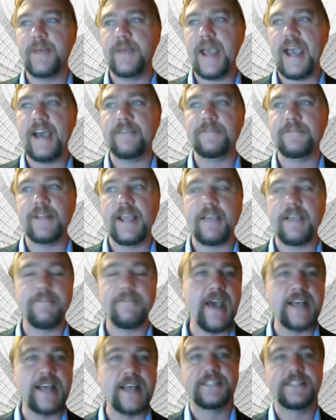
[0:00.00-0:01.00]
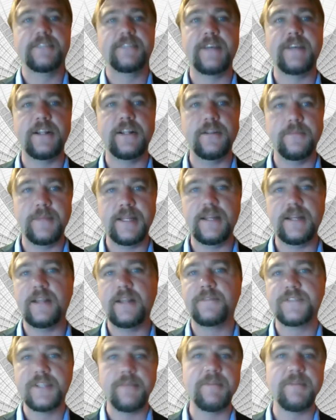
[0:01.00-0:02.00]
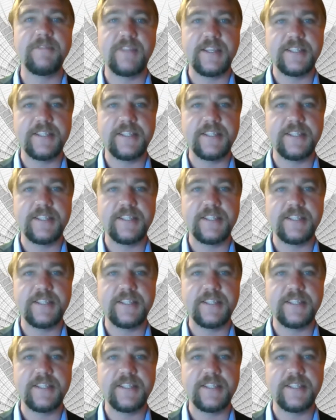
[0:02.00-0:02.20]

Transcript: have like fast development of some of